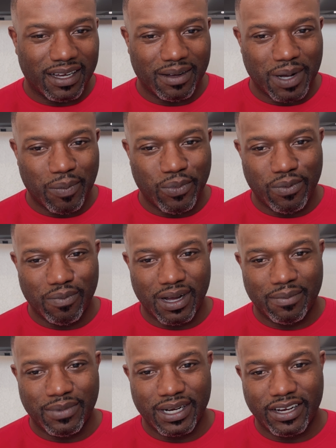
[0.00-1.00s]
my, my
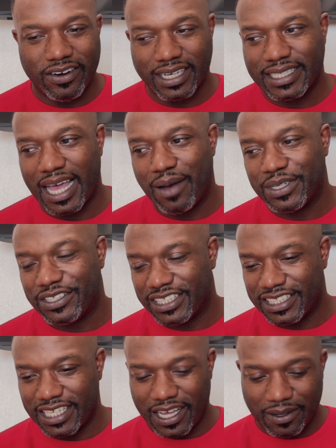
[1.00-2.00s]
buddy Greg Salmon used to
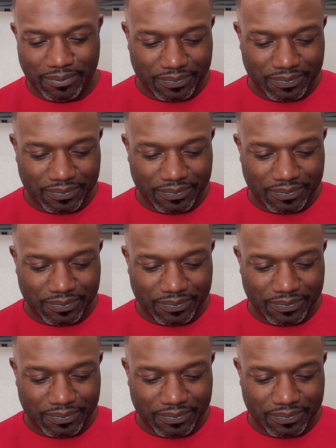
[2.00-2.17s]
say.